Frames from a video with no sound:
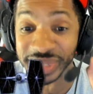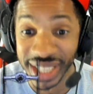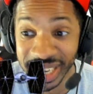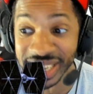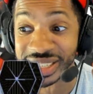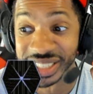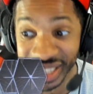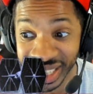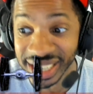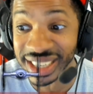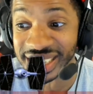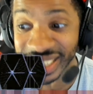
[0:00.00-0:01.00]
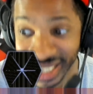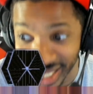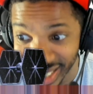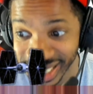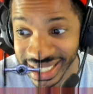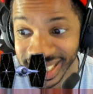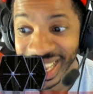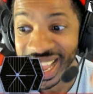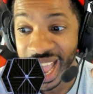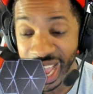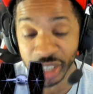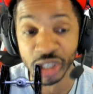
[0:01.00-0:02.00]
does look good.
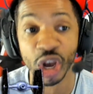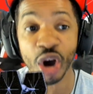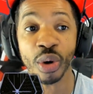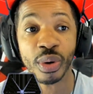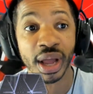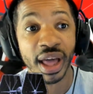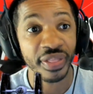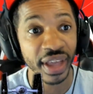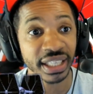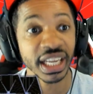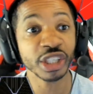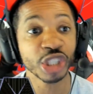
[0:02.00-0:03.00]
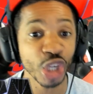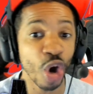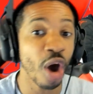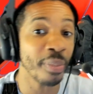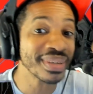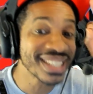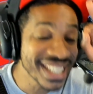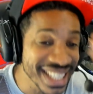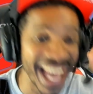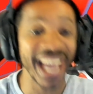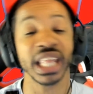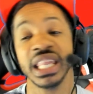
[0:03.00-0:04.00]
And so they did show up
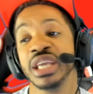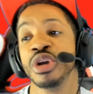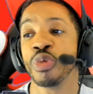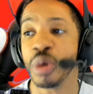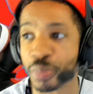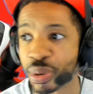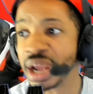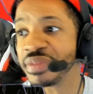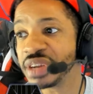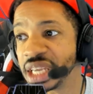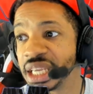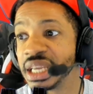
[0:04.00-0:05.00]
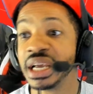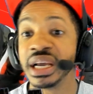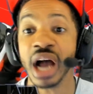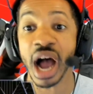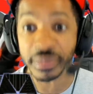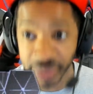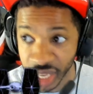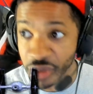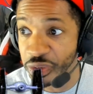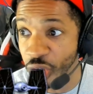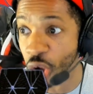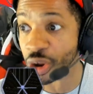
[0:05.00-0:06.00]
slightly with Bravely um,
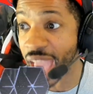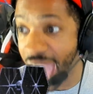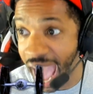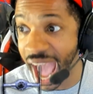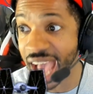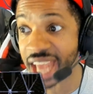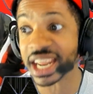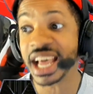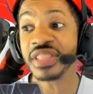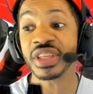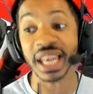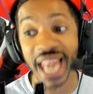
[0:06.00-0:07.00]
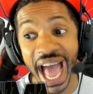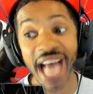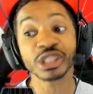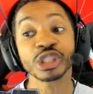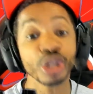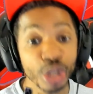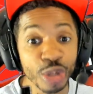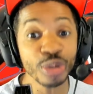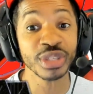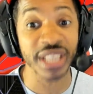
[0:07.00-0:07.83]
Default. And the last news